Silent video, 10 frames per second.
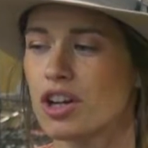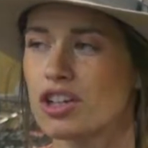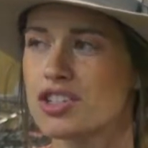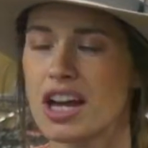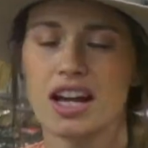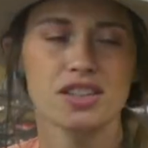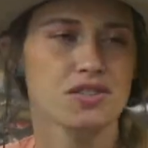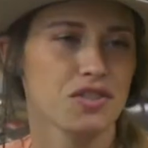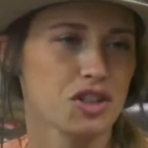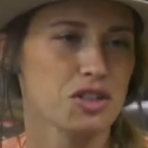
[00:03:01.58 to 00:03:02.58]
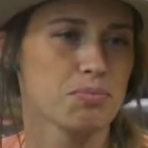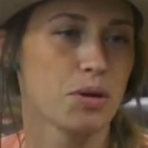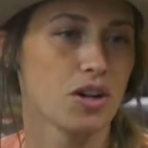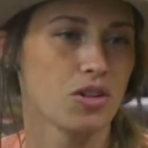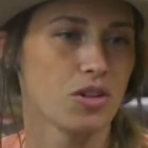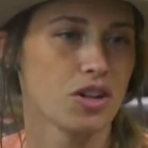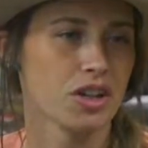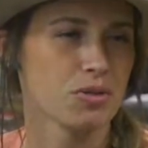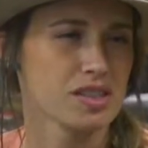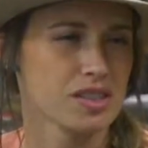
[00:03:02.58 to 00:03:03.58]
her dad's first buckle,
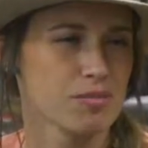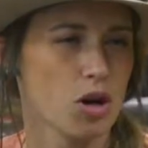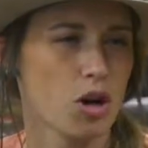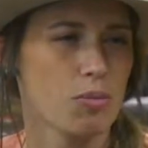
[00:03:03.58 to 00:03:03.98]
and it was a small